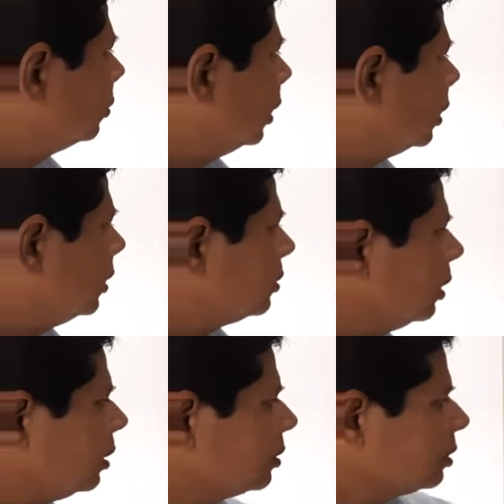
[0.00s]

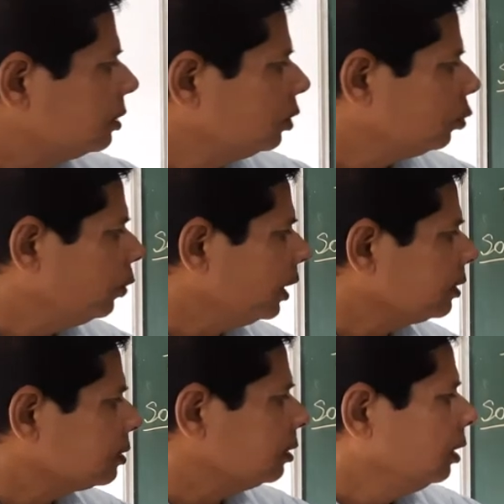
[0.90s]
36
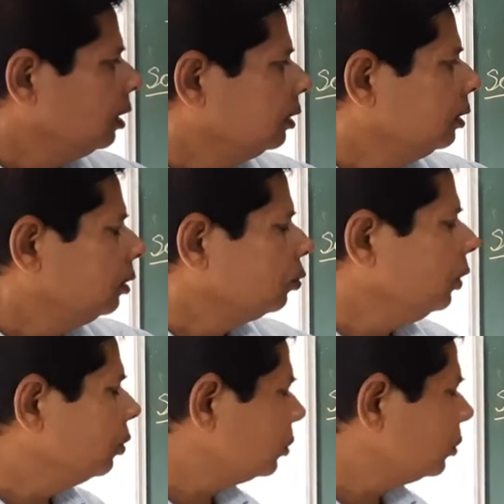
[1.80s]
2x 2 into